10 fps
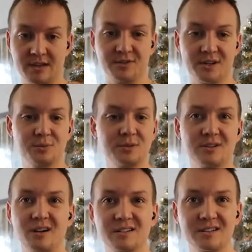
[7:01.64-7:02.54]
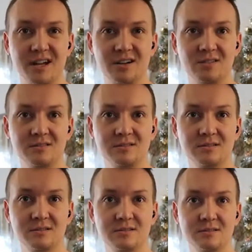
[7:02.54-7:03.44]
forget what they're called now.
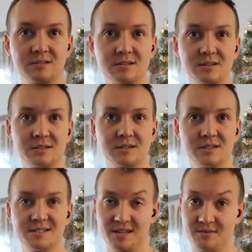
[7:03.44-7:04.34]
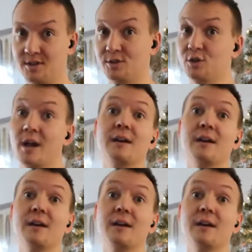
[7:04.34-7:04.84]
Because they have like their